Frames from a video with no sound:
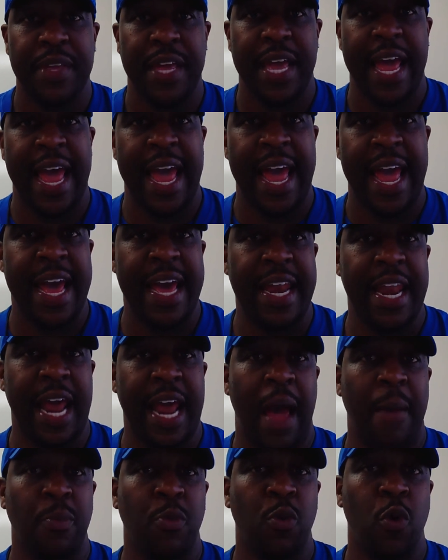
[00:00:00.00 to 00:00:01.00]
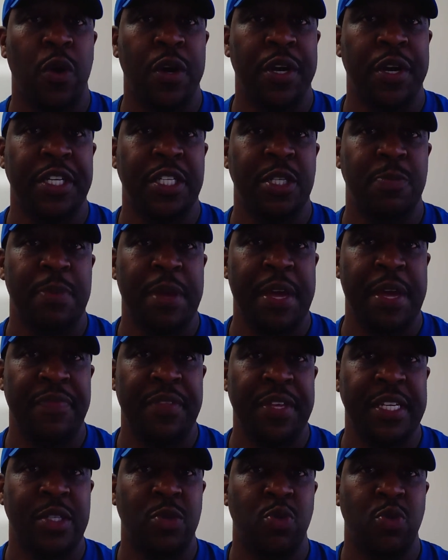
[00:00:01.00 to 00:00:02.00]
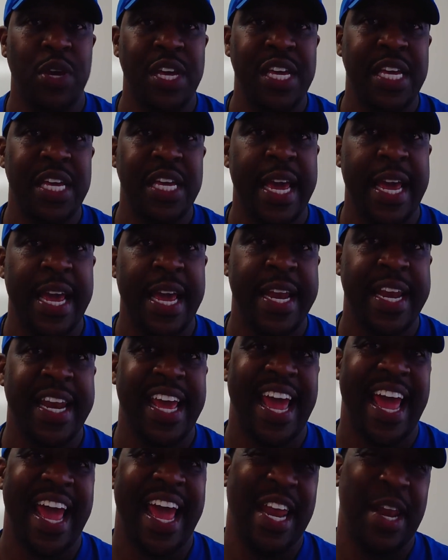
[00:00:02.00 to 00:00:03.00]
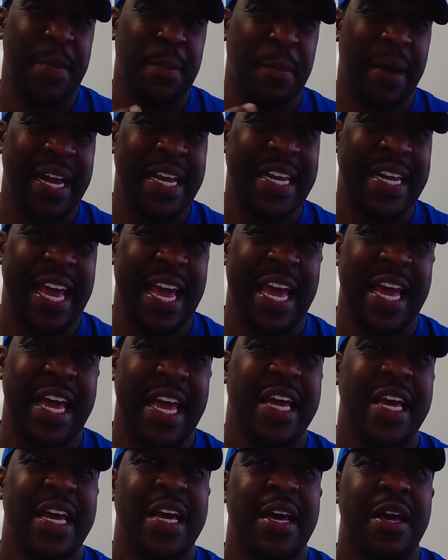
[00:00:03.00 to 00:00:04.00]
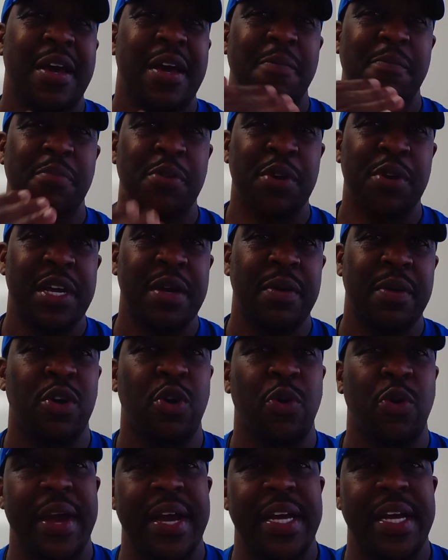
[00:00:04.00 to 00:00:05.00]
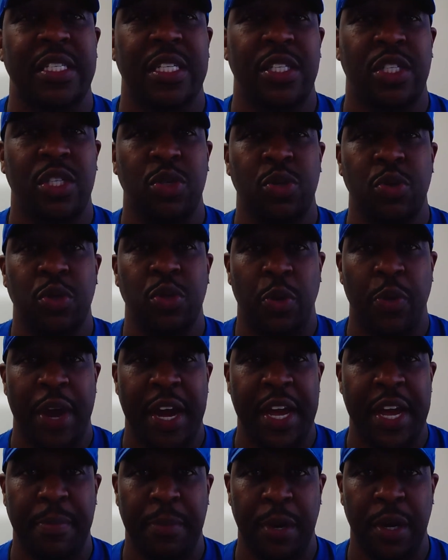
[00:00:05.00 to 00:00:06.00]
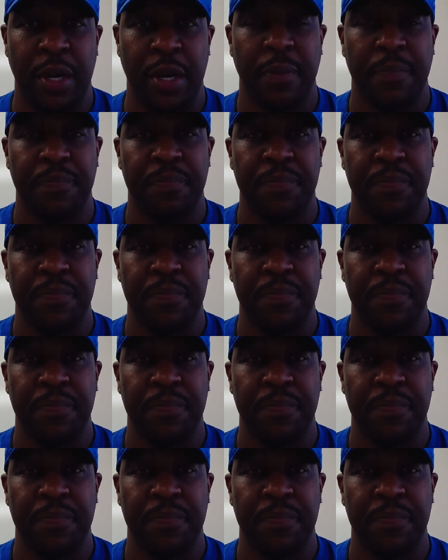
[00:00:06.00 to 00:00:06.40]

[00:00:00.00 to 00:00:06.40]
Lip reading: and I'm going to spend this weekend and Monday putting grades into the grade book.